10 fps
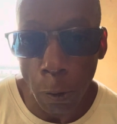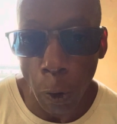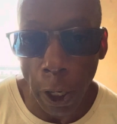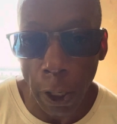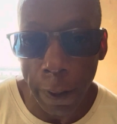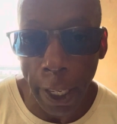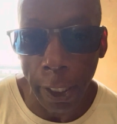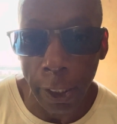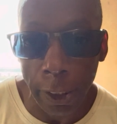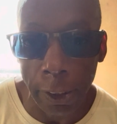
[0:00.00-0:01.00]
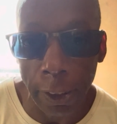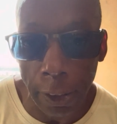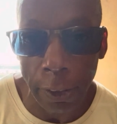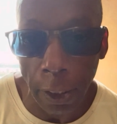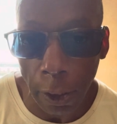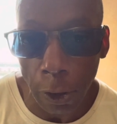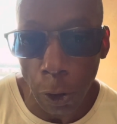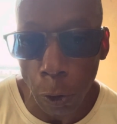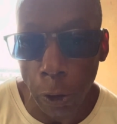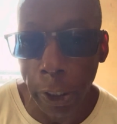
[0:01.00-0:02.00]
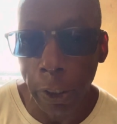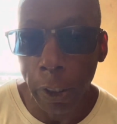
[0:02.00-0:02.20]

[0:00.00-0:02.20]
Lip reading: where they can consistently do it